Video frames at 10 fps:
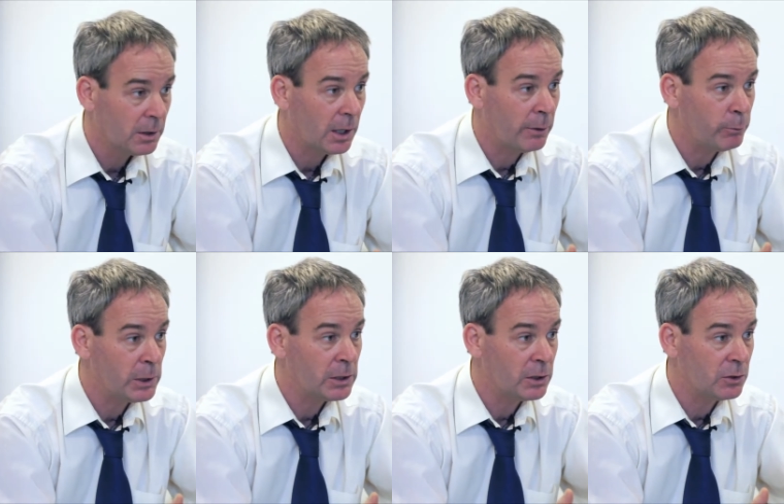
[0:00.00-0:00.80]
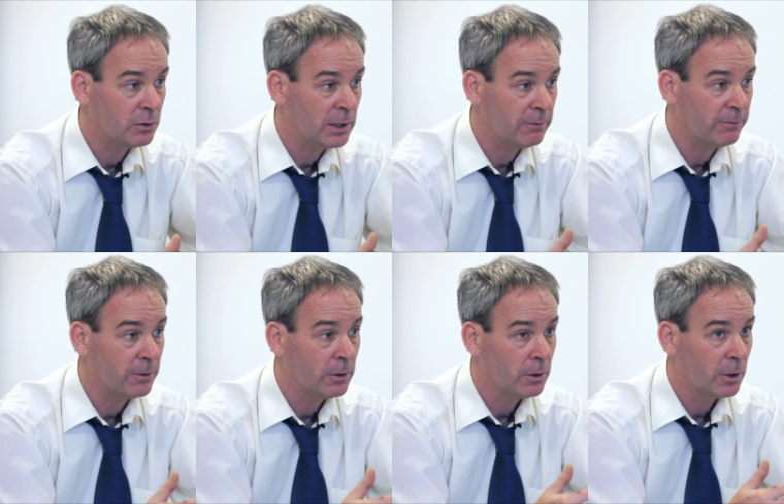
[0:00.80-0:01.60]
And we can give
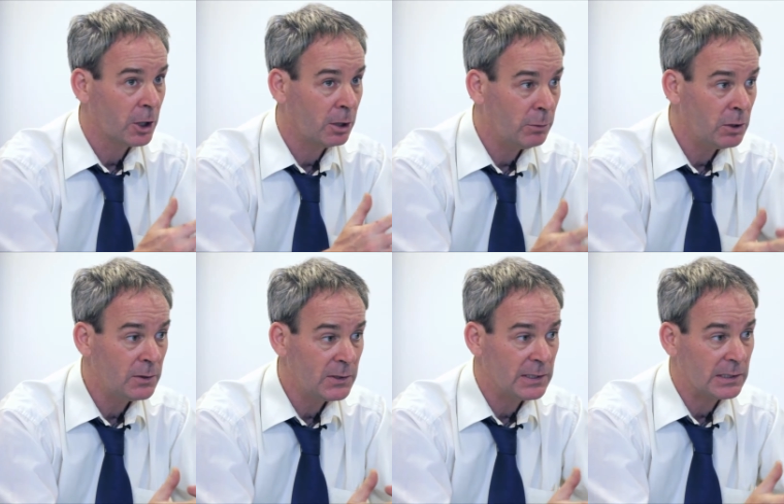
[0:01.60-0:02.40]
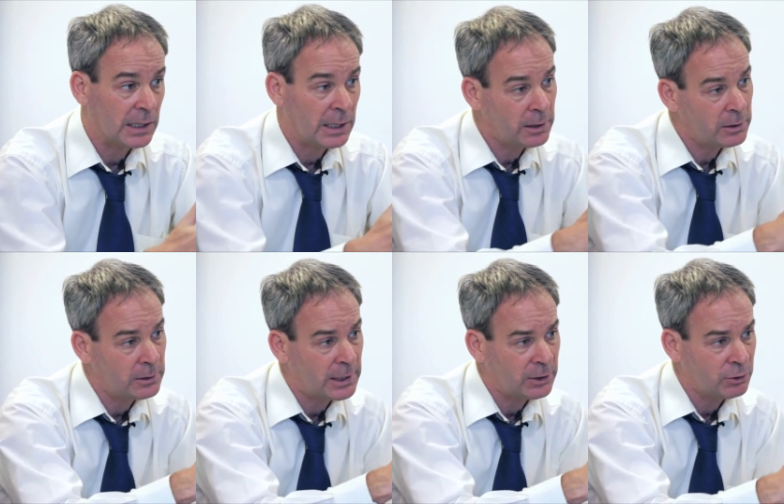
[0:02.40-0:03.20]
communities and
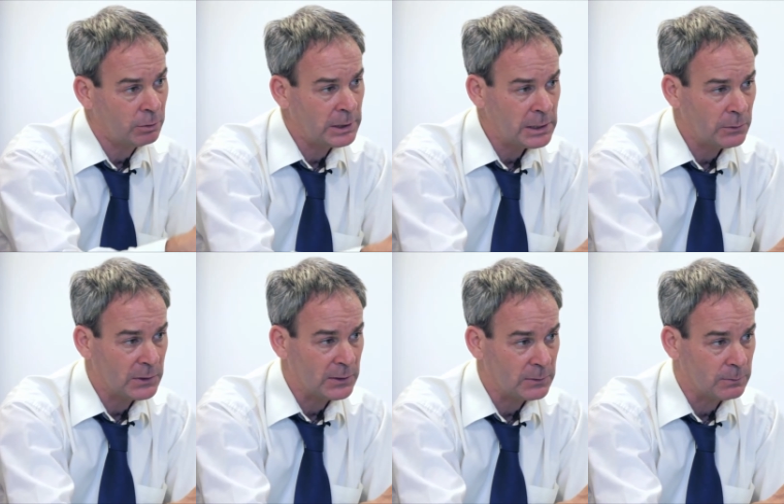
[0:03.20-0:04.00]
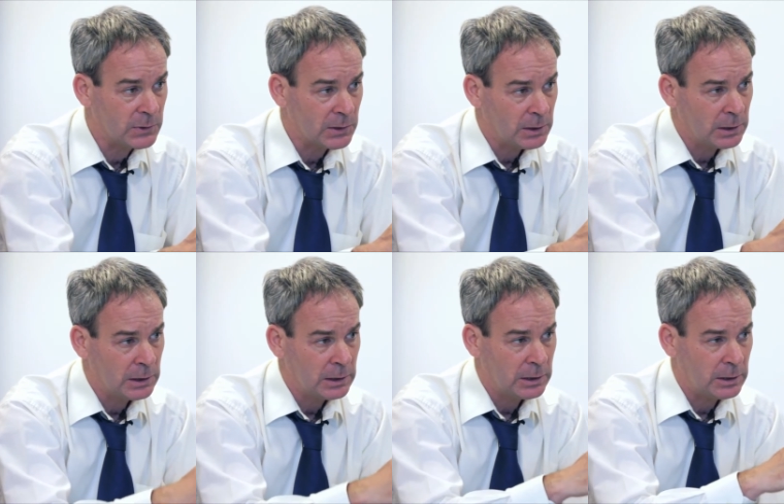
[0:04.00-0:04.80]
natural ecosystems
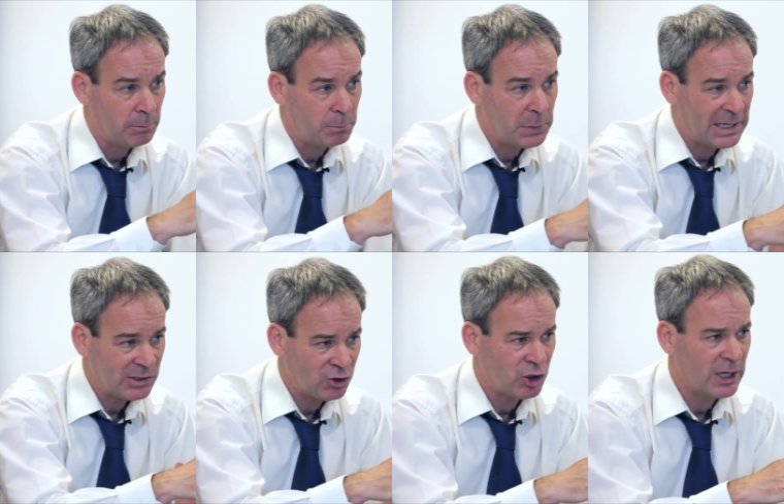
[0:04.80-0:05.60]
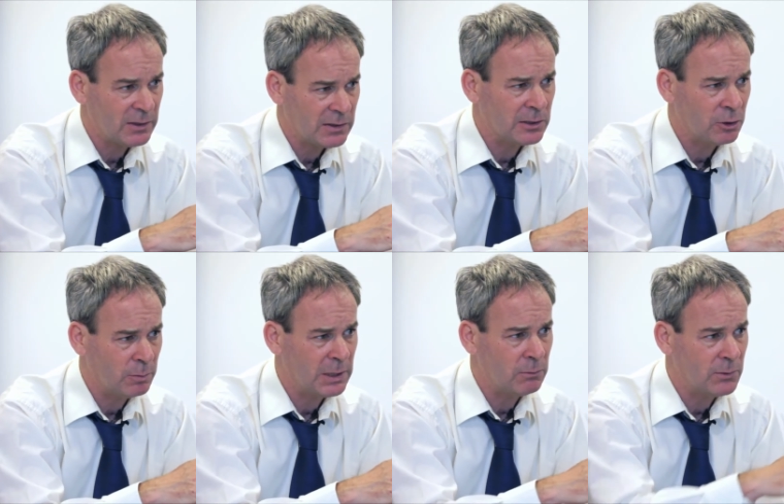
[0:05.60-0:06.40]
the best chance to
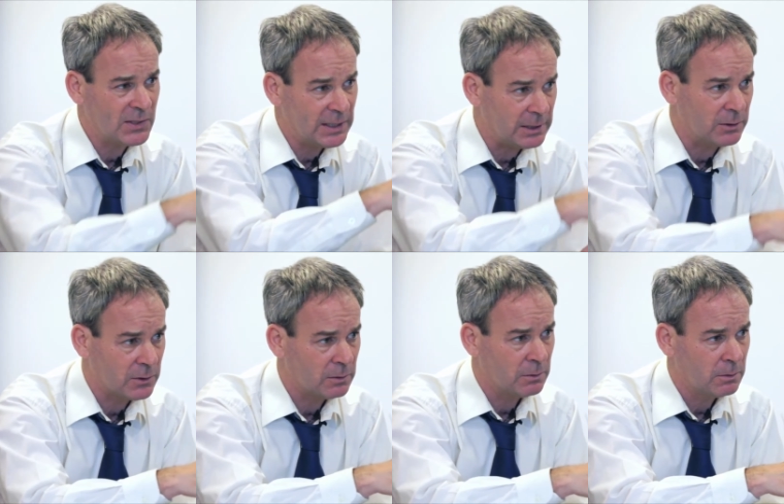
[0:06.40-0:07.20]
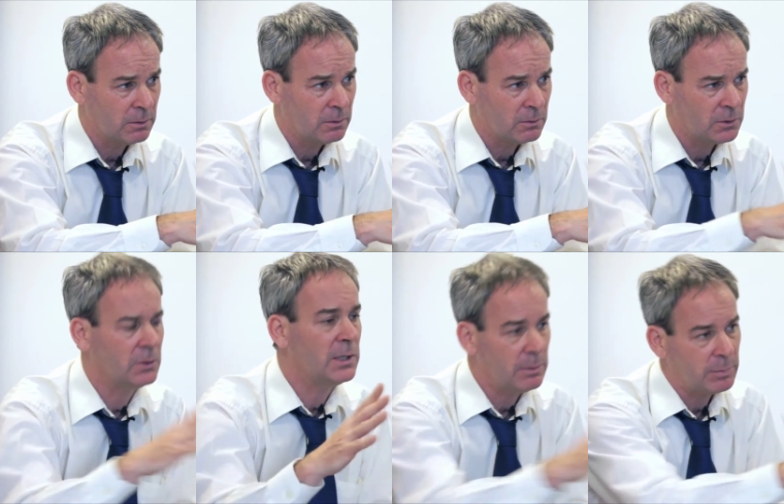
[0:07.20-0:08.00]
be resilient to
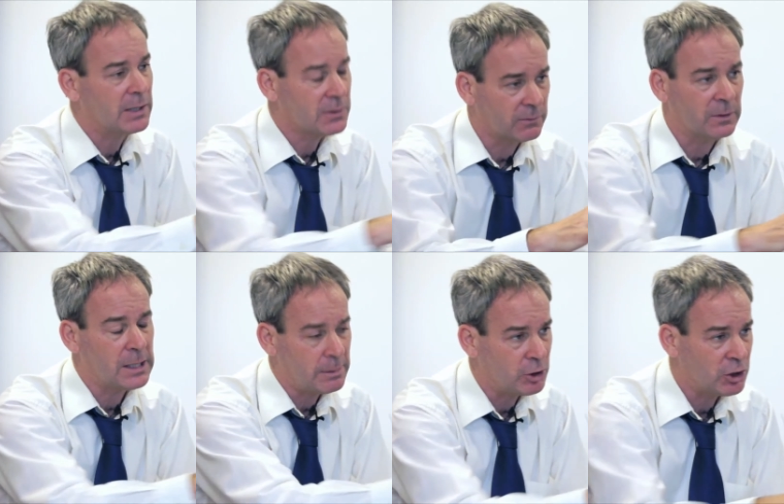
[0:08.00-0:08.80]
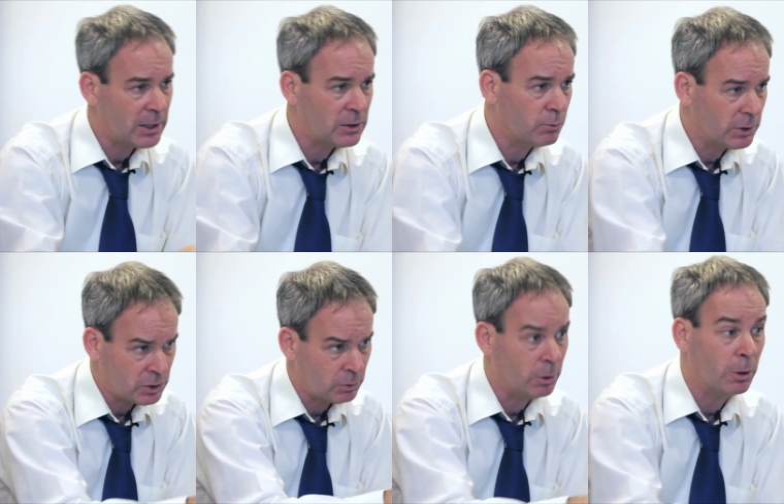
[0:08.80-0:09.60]
the impacts of climate change, which
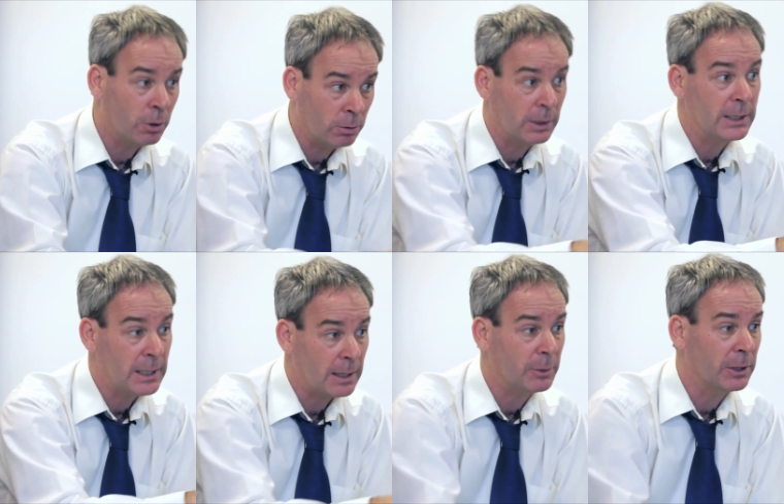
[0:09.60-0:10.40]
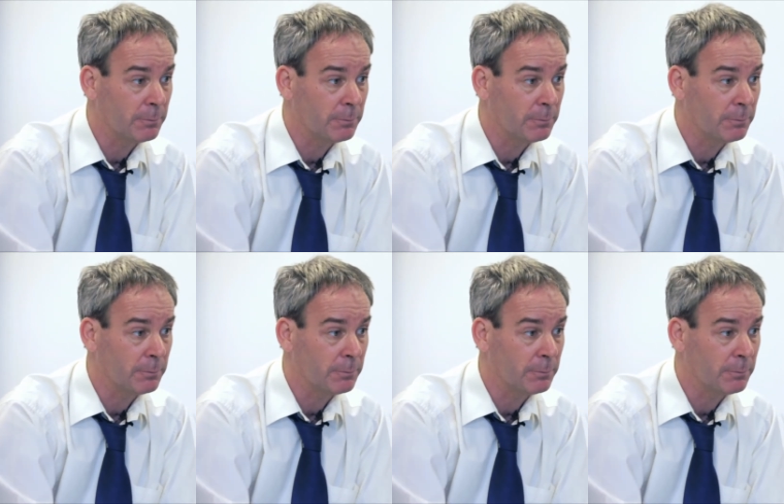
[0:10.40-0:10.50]
are already happening.